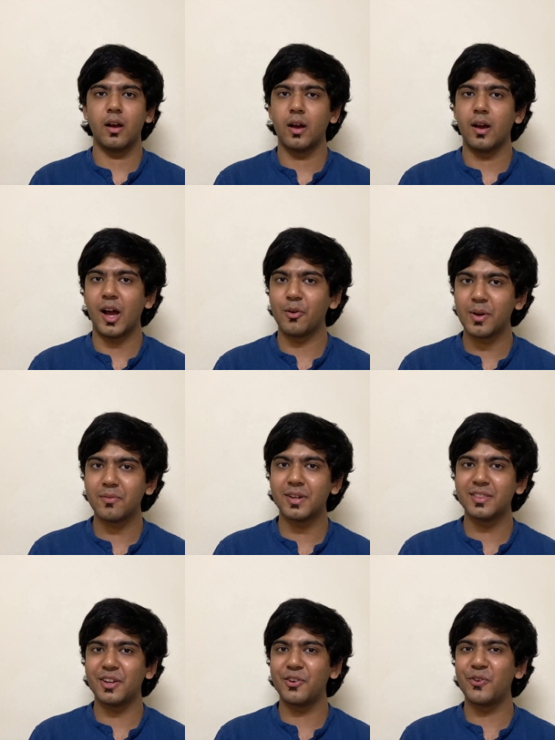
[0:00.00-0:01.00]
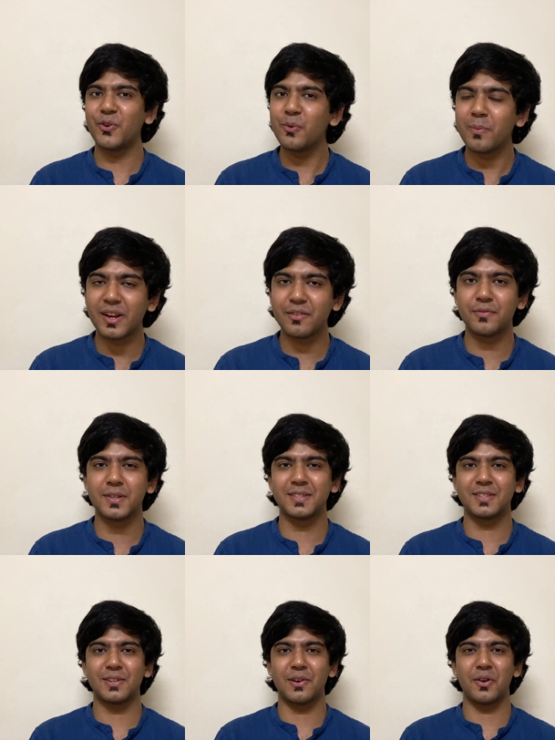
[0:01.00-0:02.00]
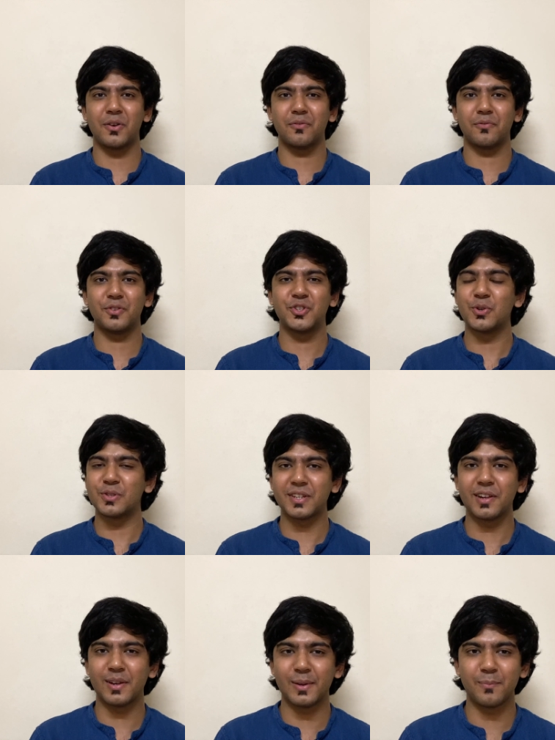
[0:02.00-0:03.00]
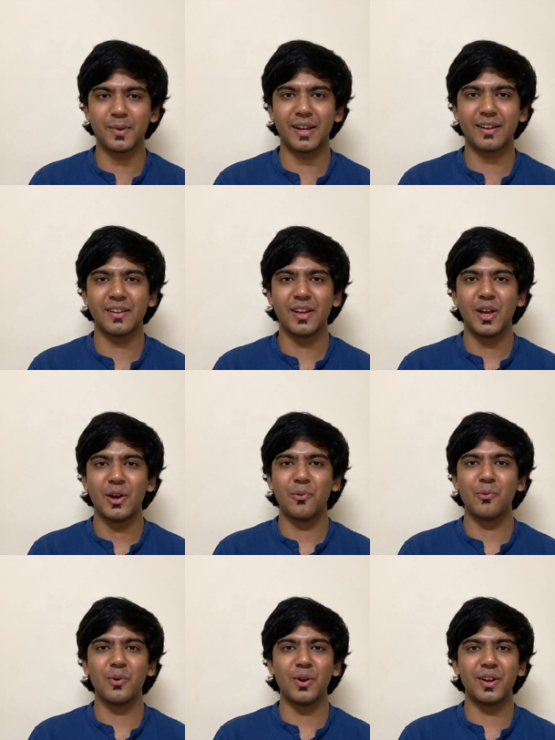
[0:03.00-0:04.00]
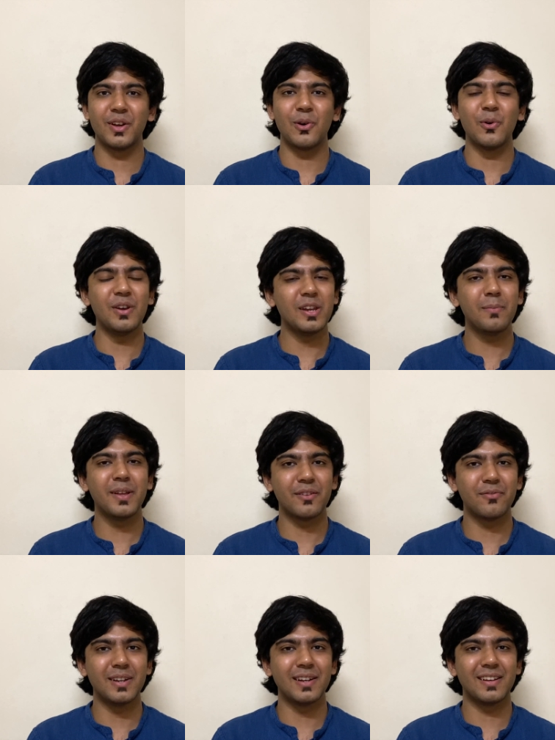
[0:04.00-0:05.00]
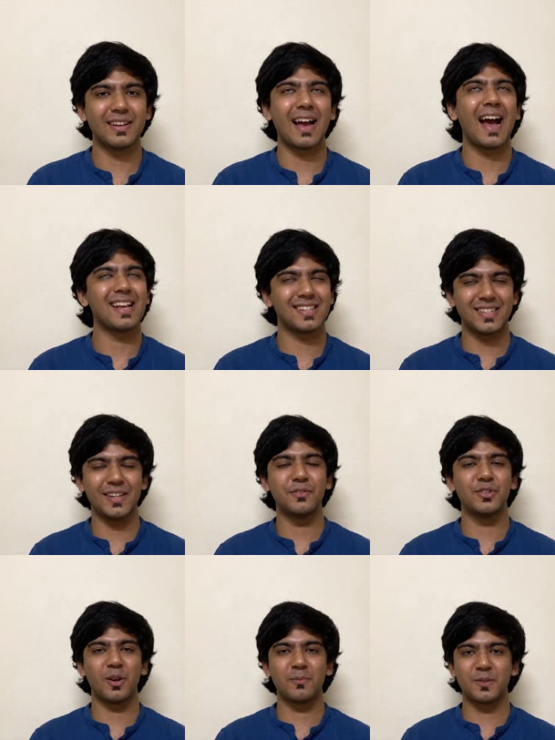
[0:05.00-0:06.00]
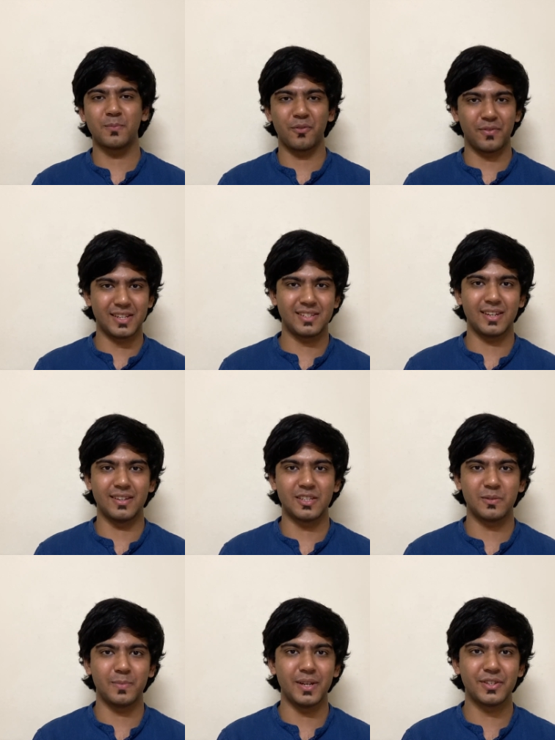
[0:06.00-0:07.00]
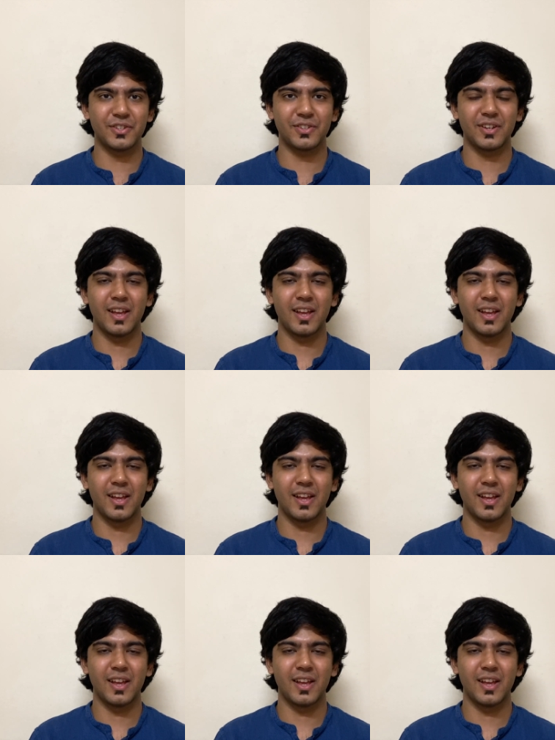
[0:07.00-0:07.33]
However, the true benefits of choosing Columbia would only be revealed as Steve Jobs professed in his speech